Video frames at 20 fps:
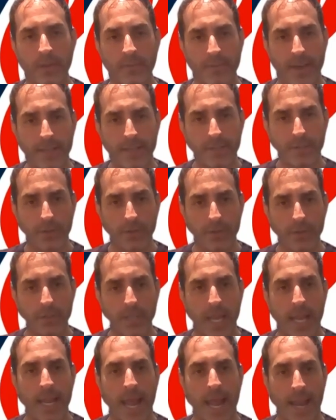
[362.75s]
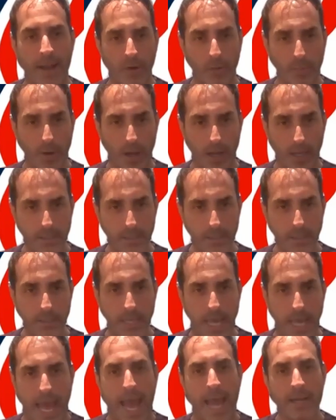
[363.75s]
investors and
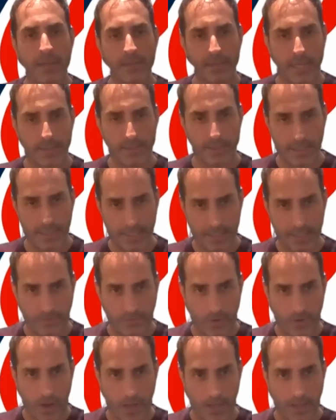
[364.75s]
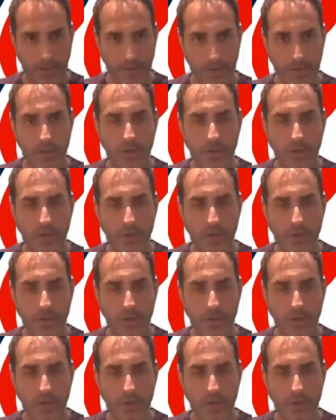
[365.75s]
enterprises access DeFi